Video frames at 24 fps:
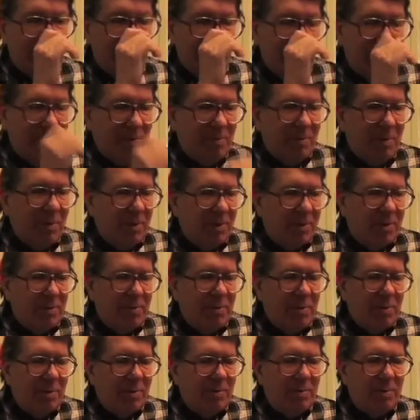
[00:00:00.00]
Well, it works. It
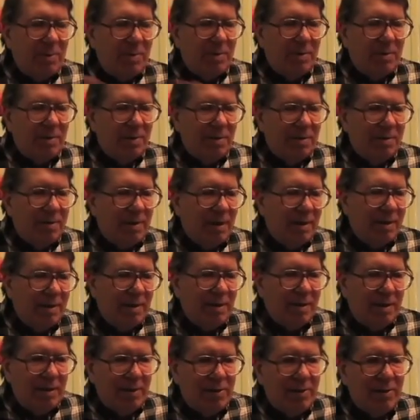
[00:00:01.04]
worked with
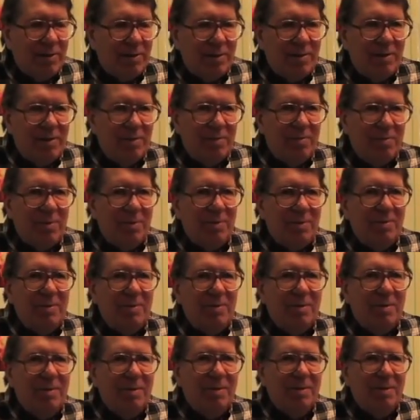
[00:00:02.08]
Takahashi and his
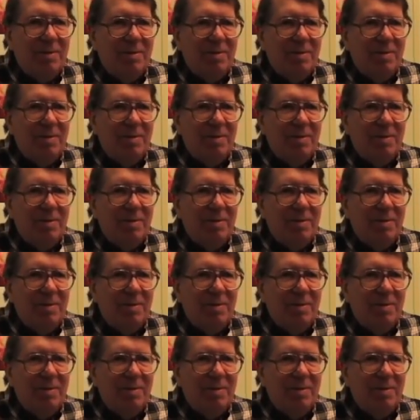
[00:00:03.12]
mutants.